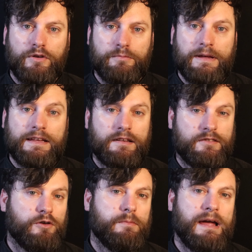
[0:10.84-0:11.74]
is make a
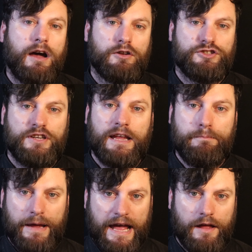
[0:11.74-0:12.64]
sodium
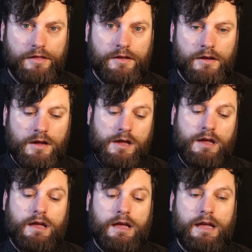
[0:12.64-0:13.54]
alginate bath,
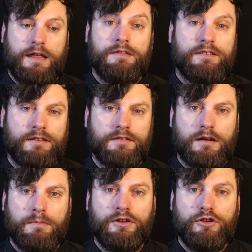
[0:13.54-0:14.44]
and this is
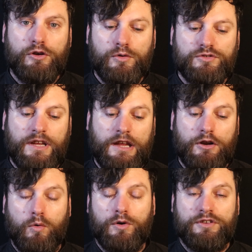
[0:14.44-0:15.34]
going to be used
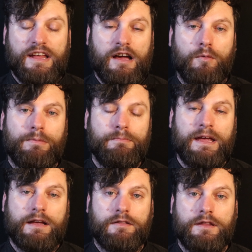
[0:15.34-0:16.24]
in order to help
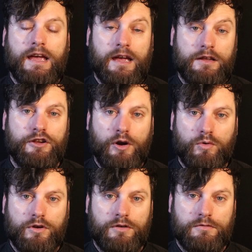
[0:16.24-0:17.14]
make the egg yolk.